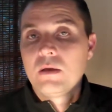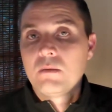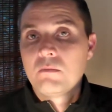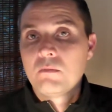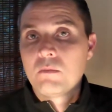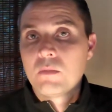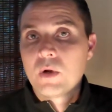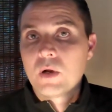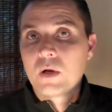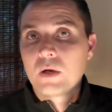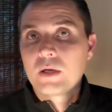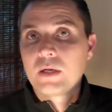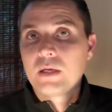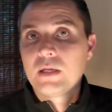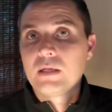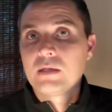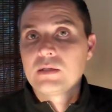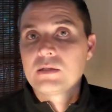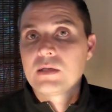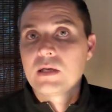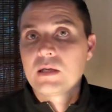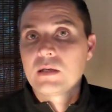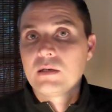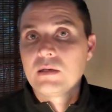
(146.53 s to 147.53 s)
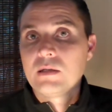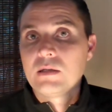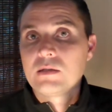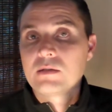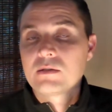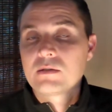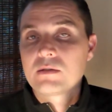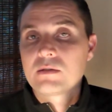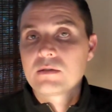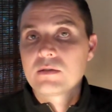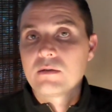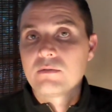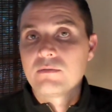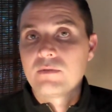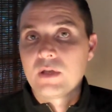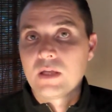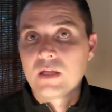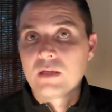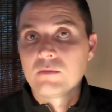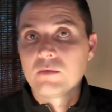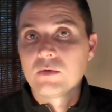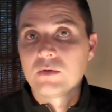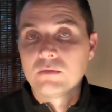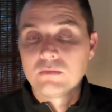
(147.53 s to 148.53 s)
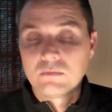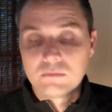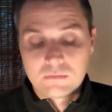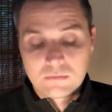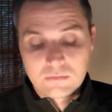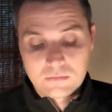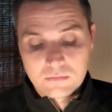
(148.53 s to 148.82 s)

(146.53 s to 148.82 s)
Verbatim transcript: marketing techniques available.